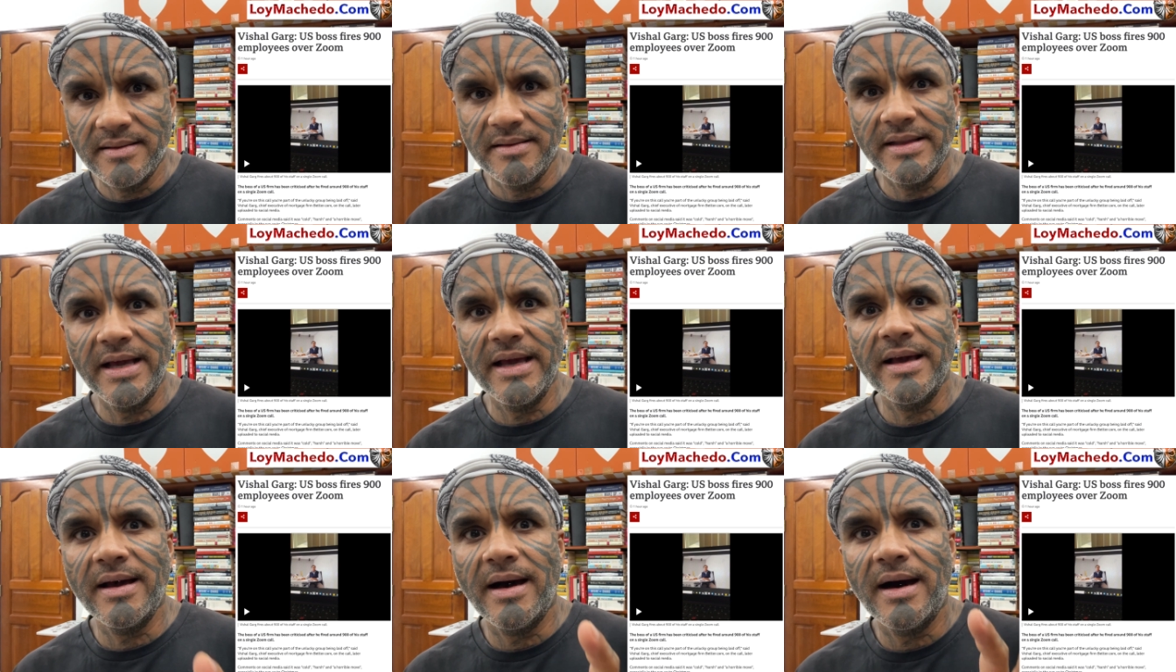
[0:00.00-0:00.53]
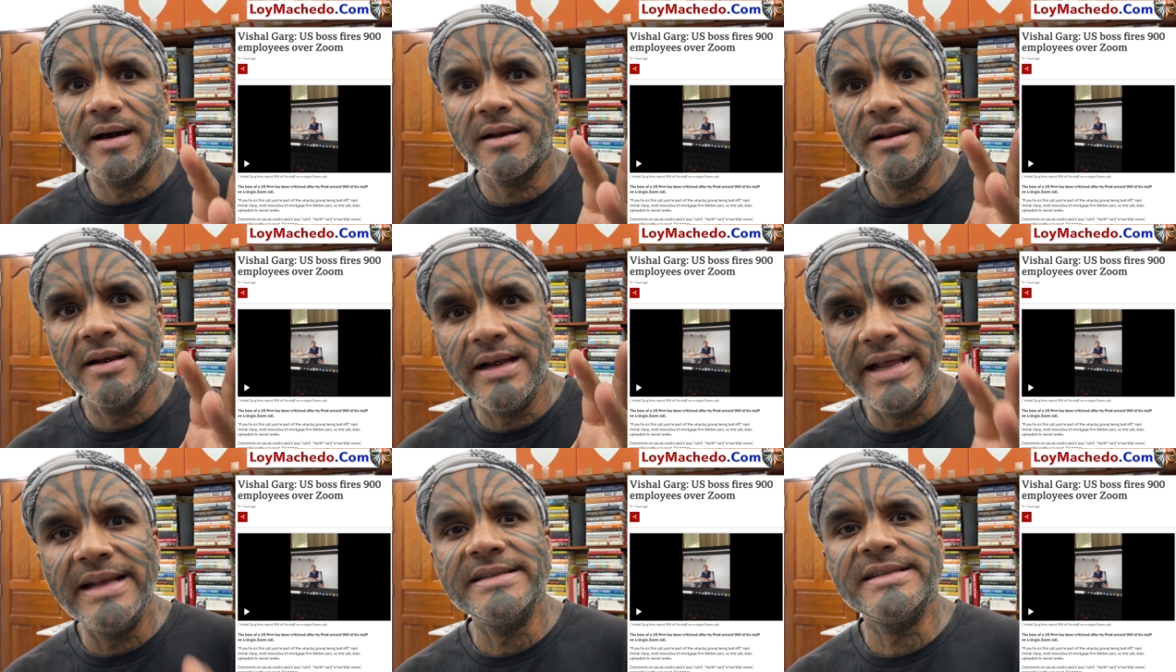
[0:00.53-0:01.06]
They are a
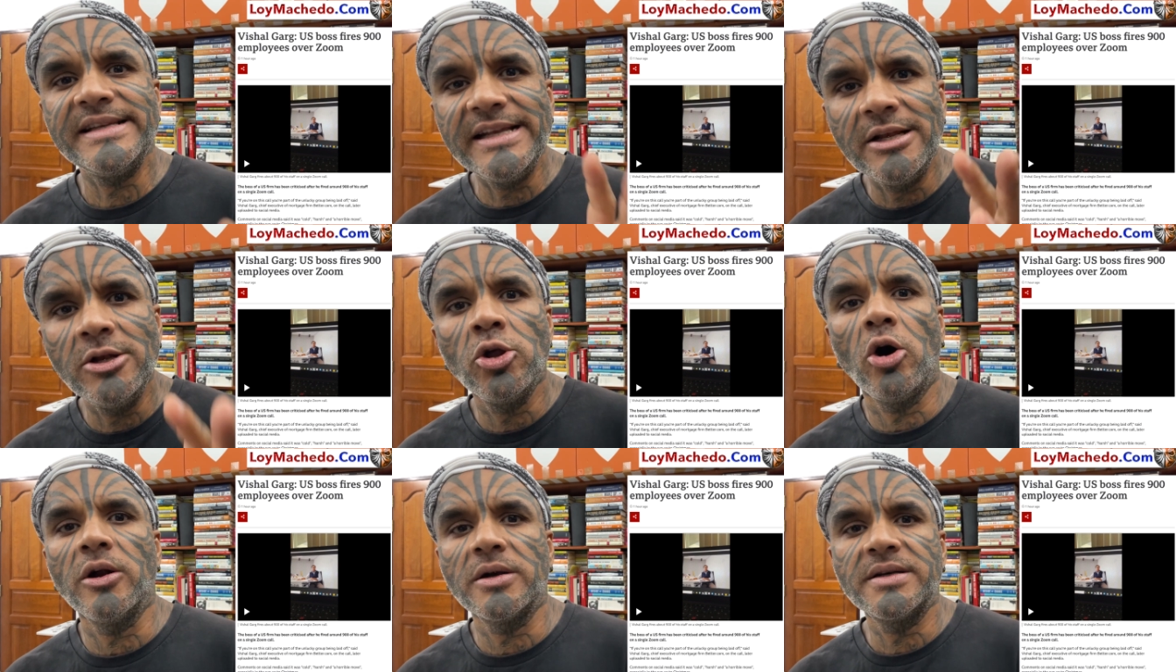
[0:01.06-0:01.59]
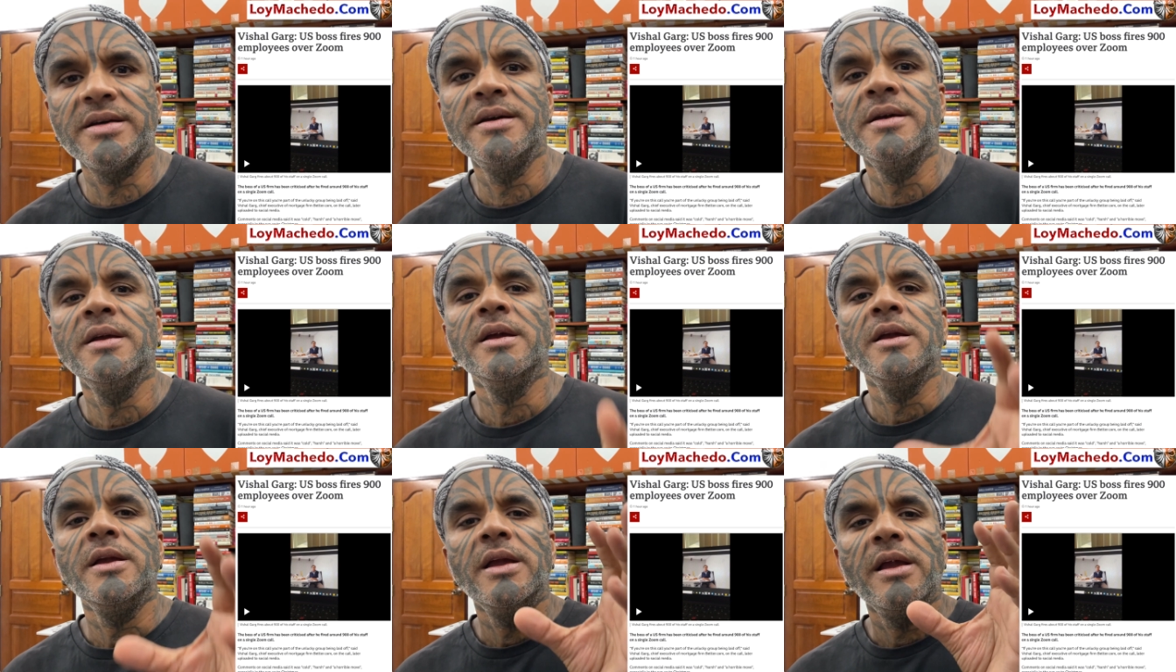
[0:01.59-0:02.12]
lazy lot.
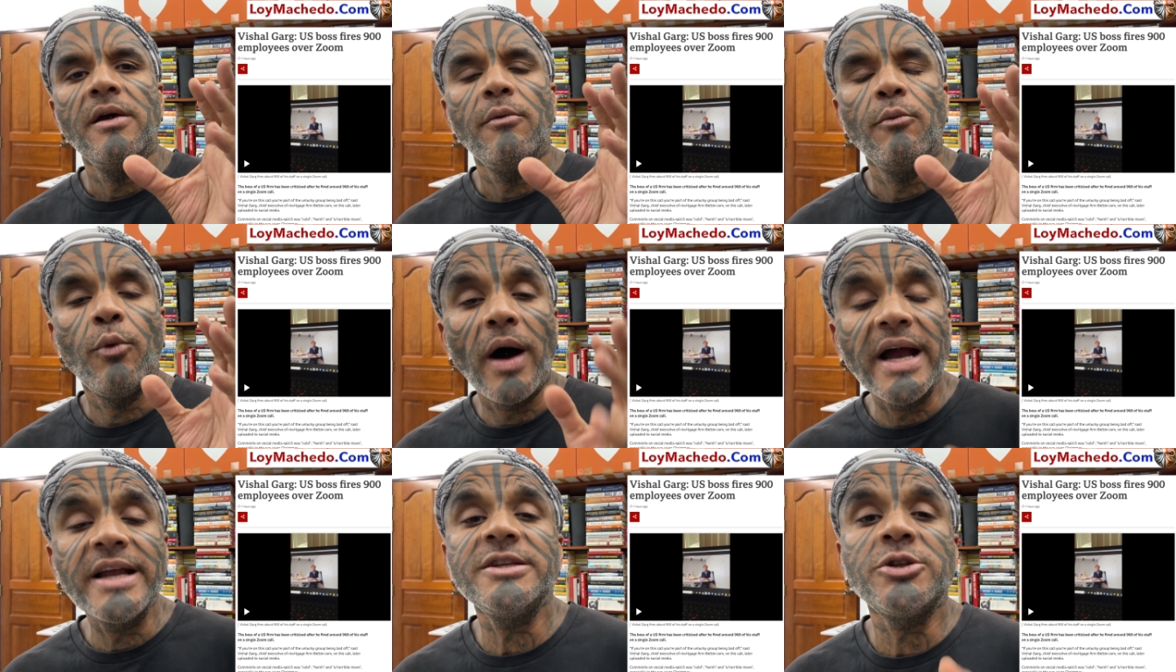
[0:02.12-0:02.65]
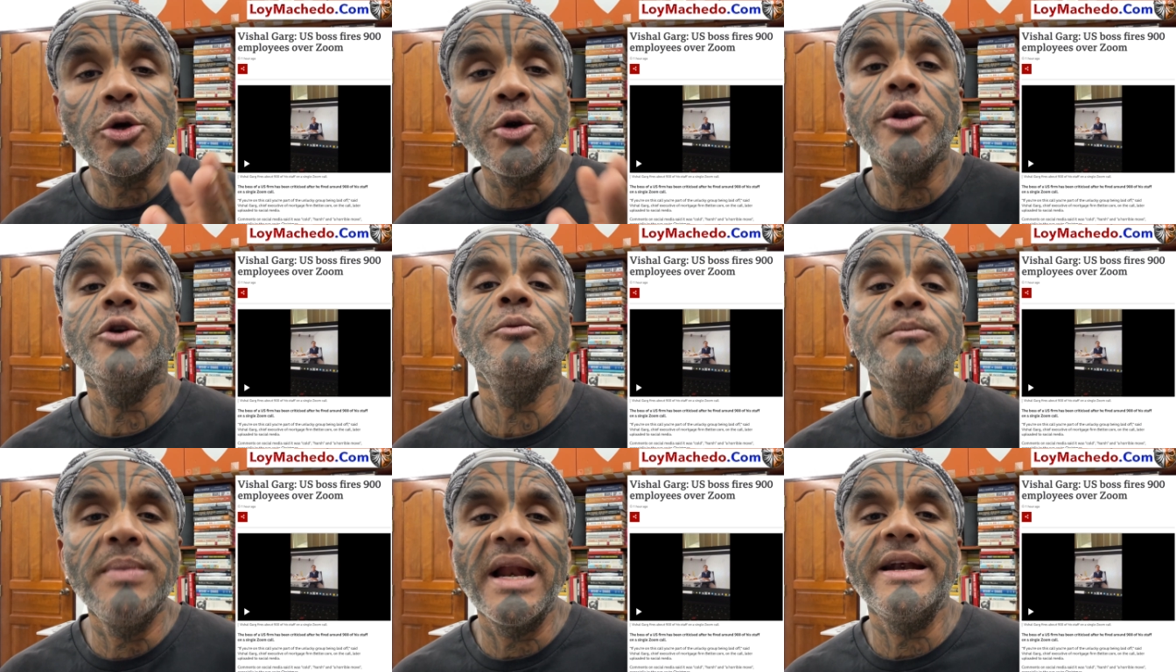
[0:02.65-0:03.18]
Why should
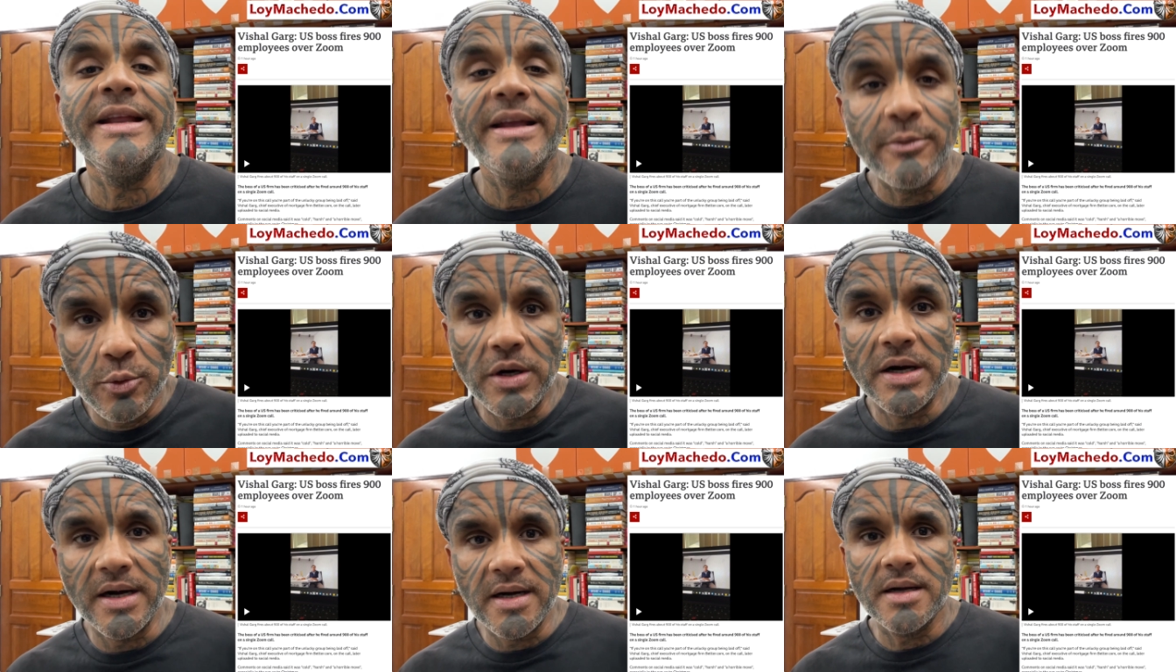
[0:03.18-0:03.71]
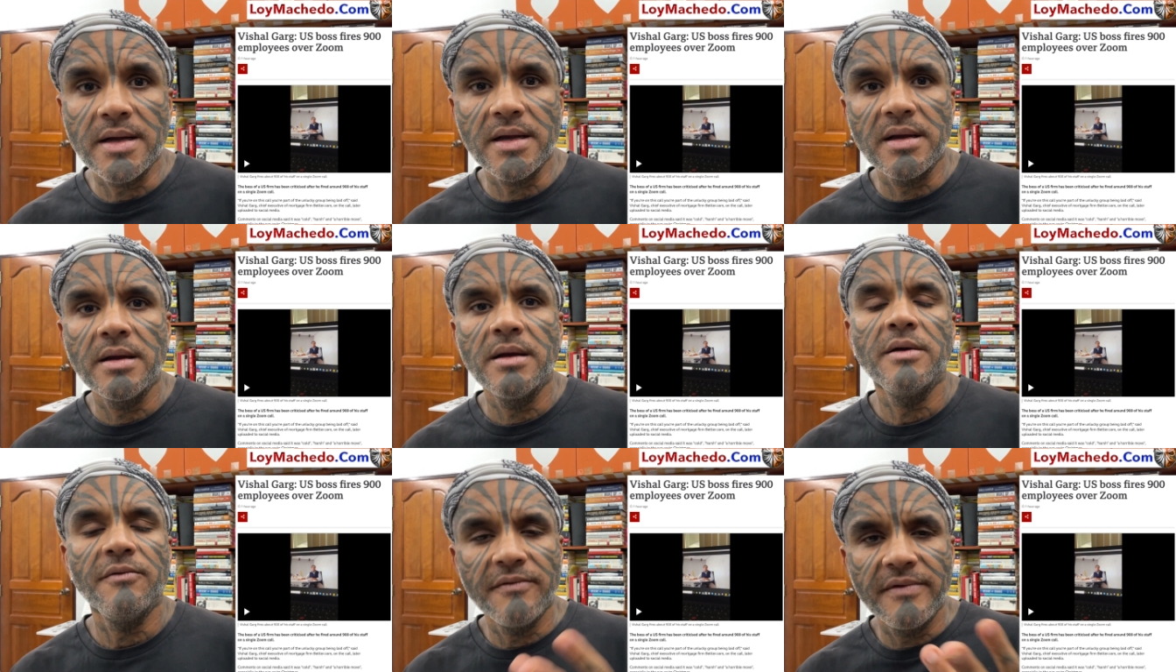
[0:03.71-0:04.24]
you bloody
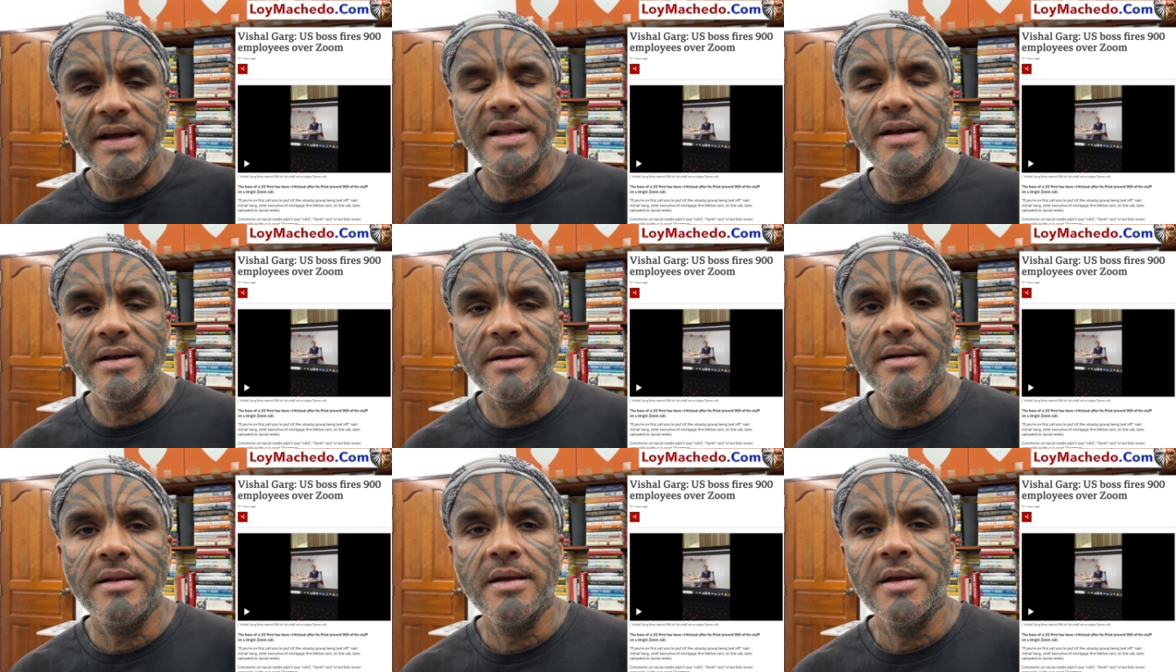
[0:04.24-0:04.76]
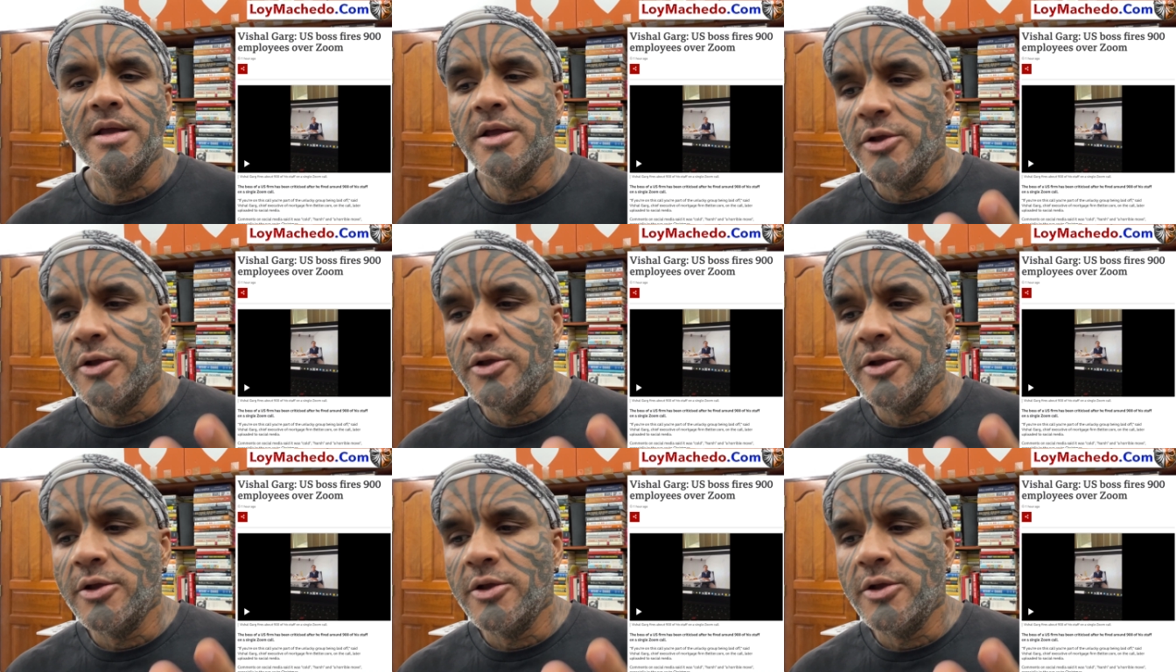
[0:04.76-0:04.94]
work when